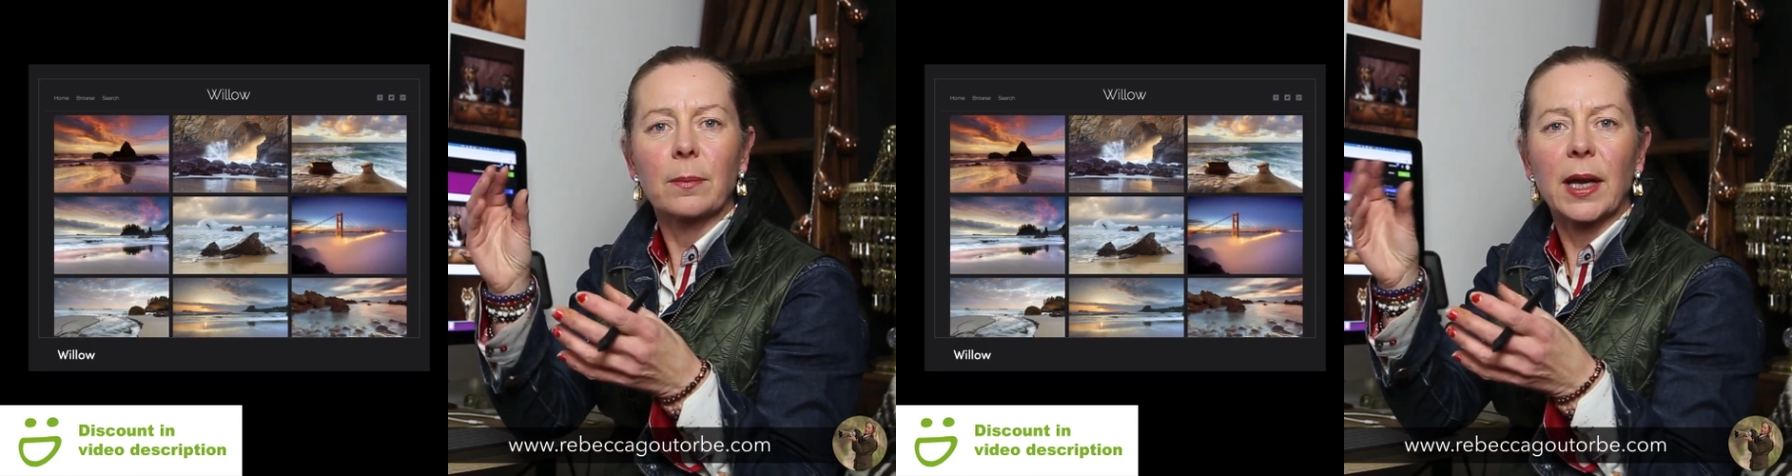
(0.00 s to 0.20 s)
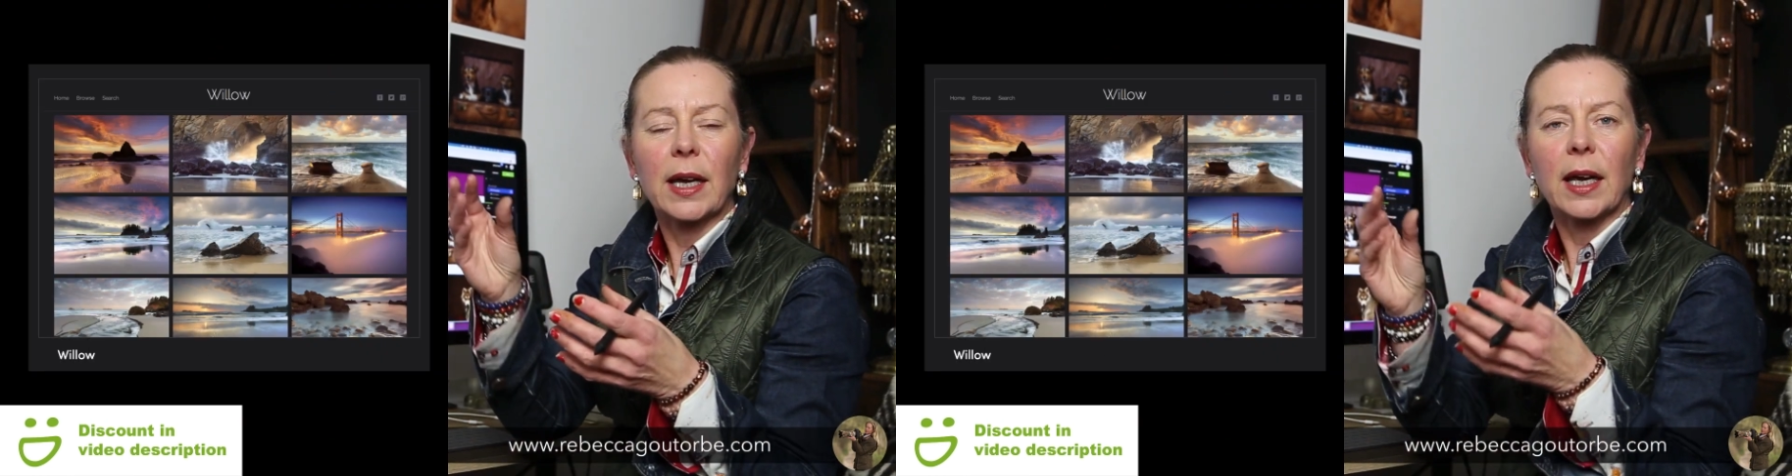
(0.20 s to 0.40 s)

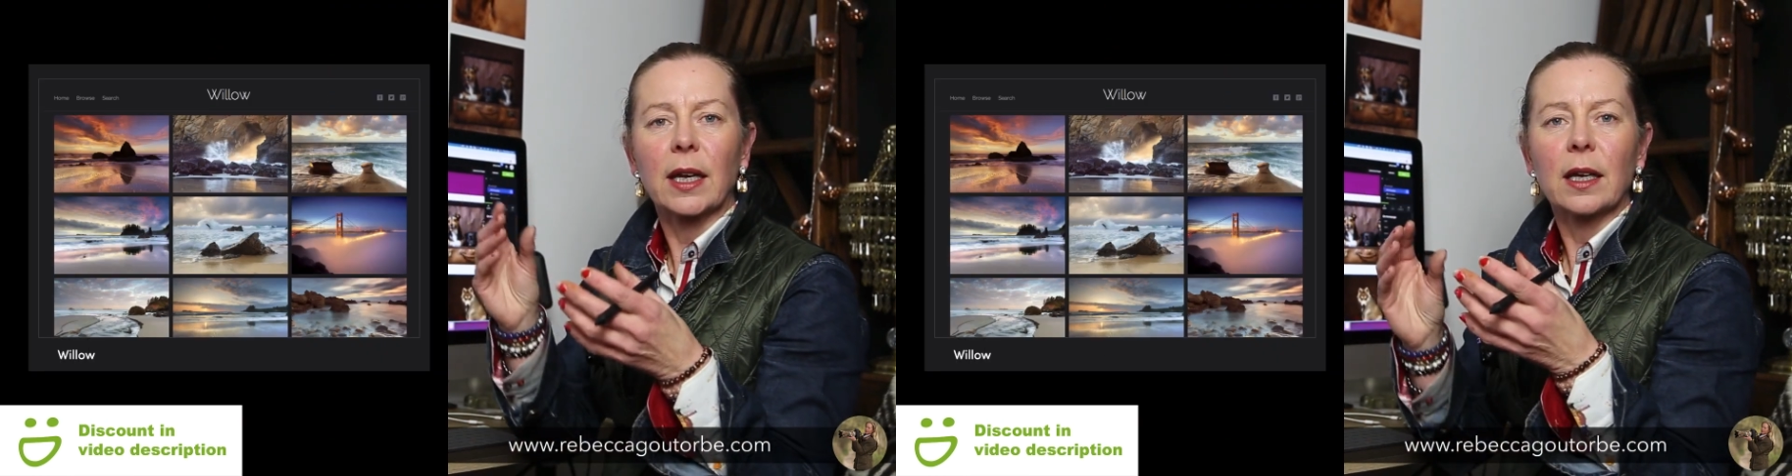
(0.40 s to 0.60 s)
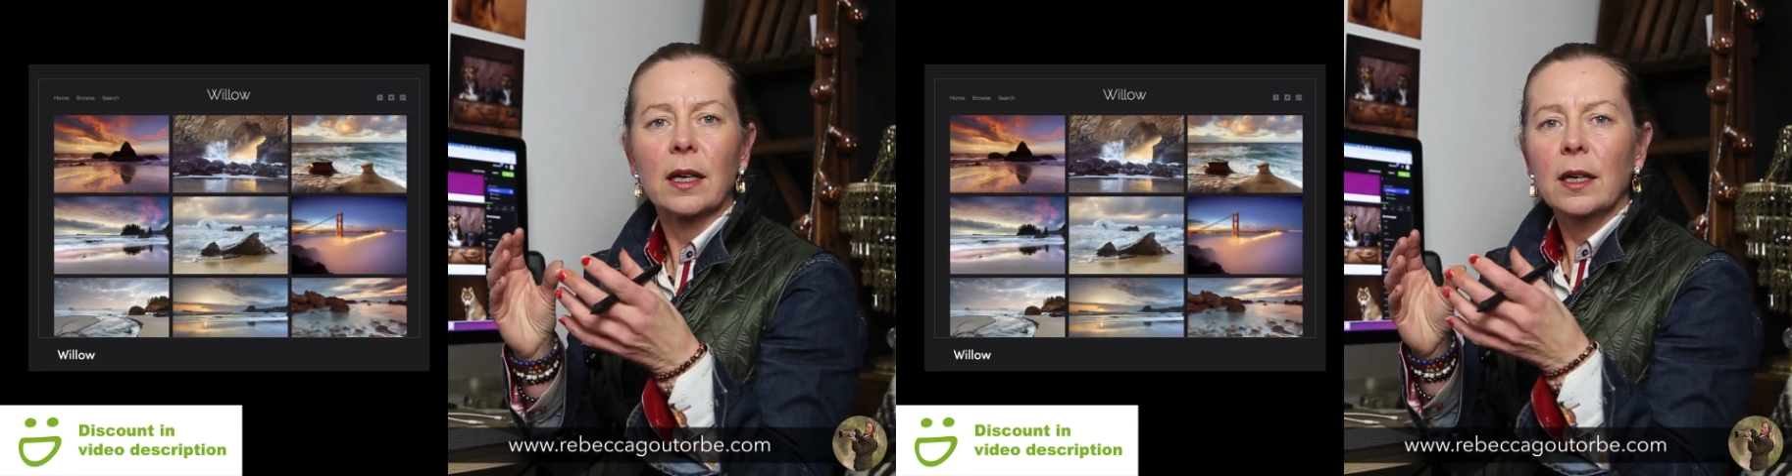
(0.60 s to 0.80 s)
black
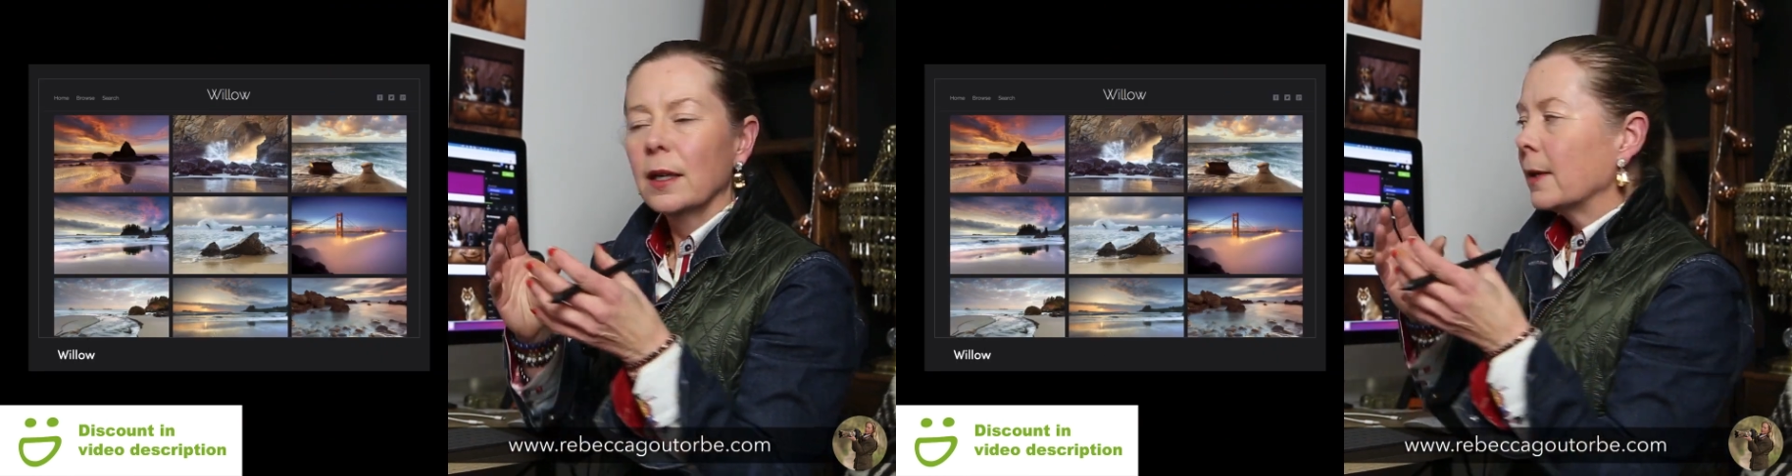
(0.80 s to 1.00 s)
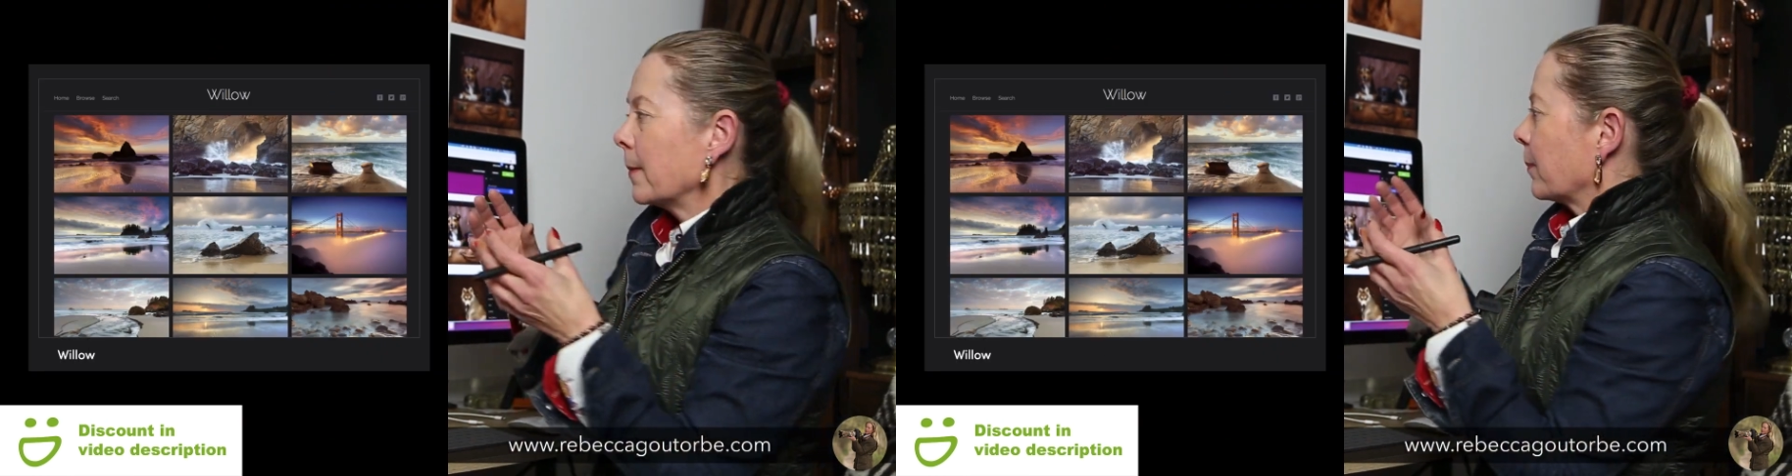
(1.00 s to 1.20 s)
header
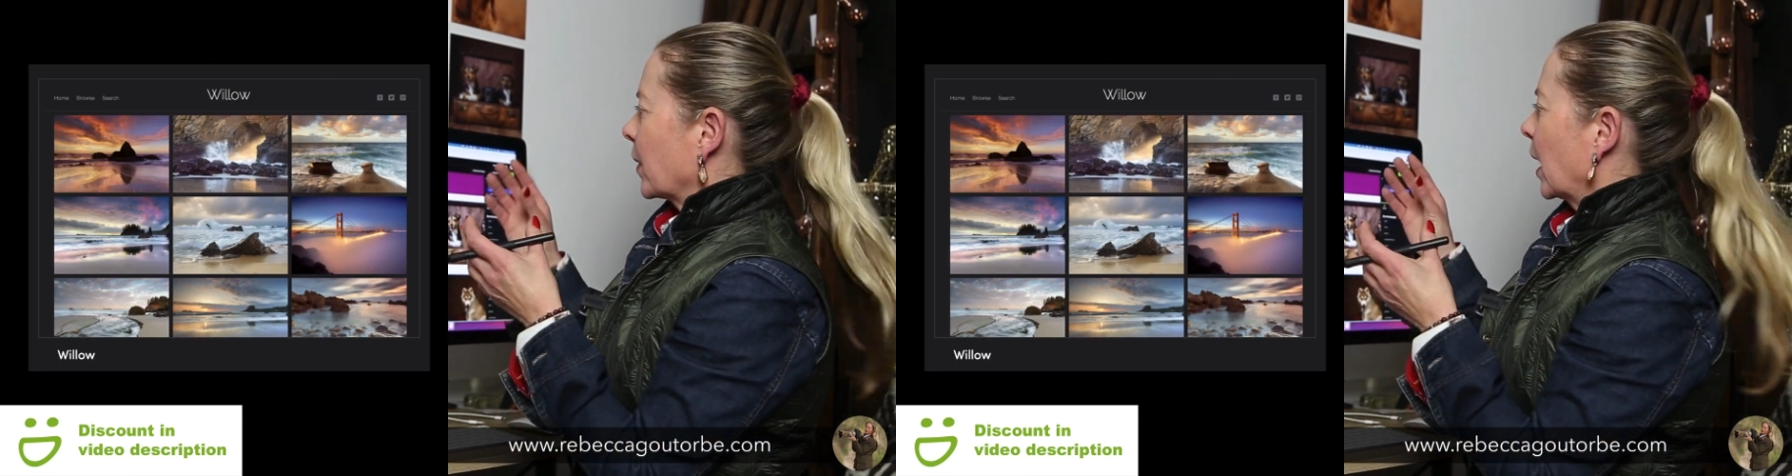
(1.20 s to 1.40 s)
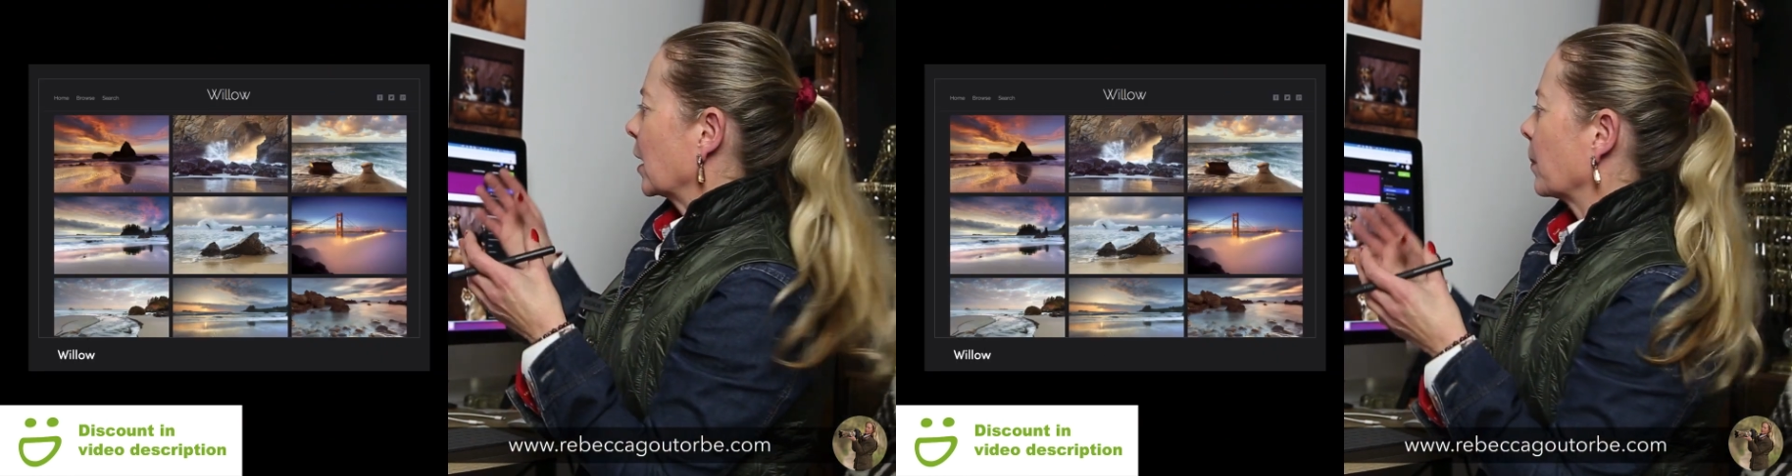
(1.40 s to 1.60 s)

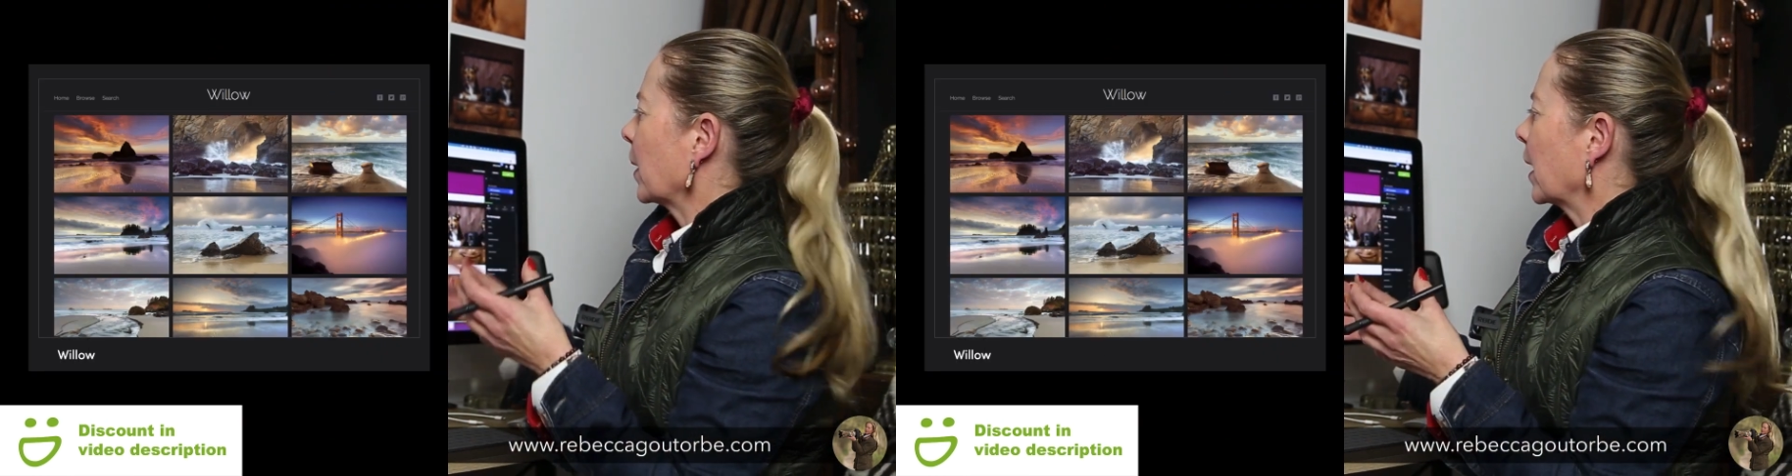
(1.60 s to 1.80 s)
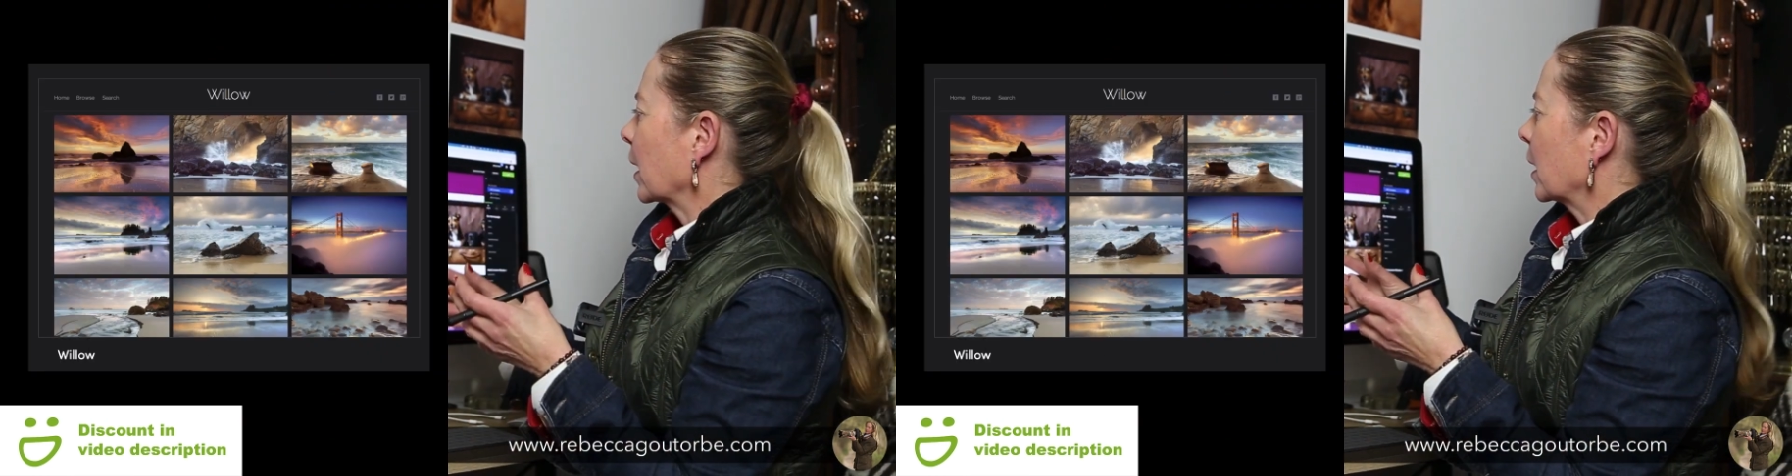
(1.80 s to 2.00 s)
and a
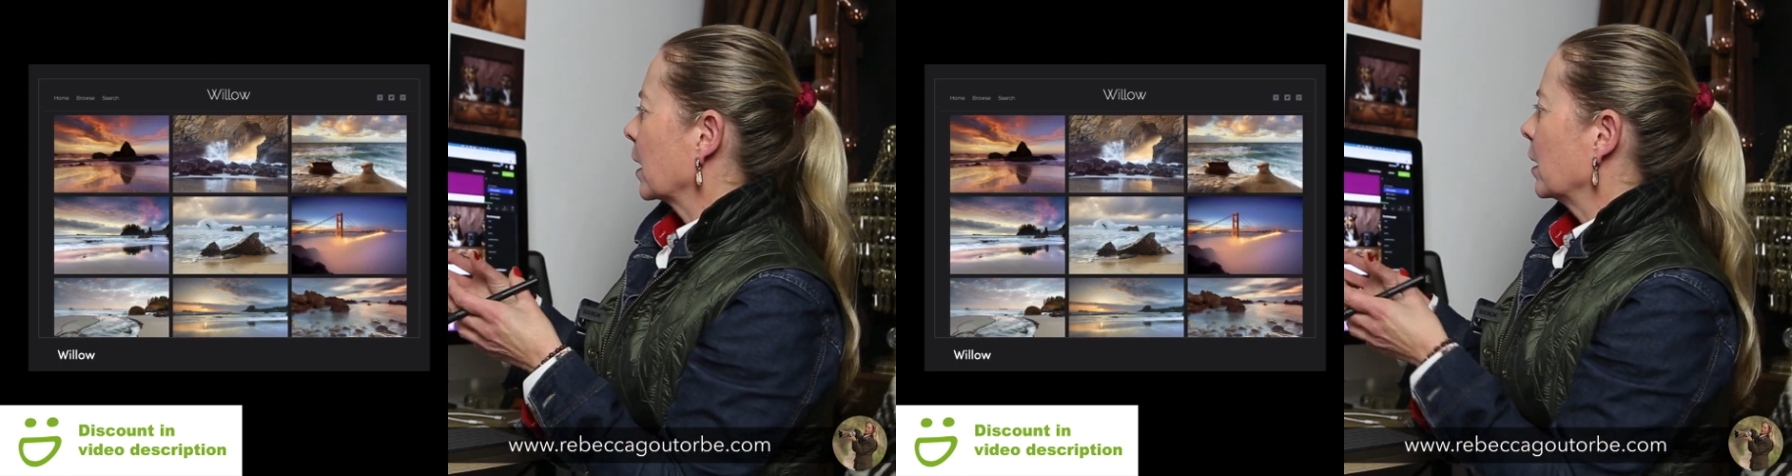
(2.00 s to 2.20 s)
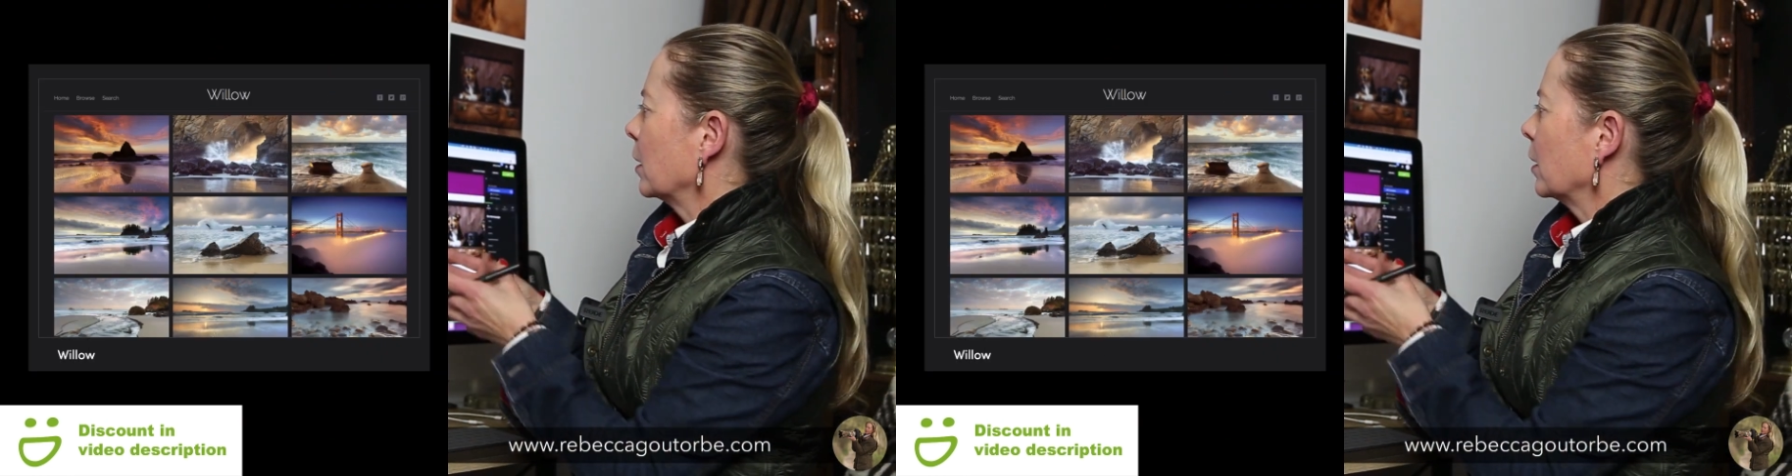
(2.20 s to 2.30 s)
black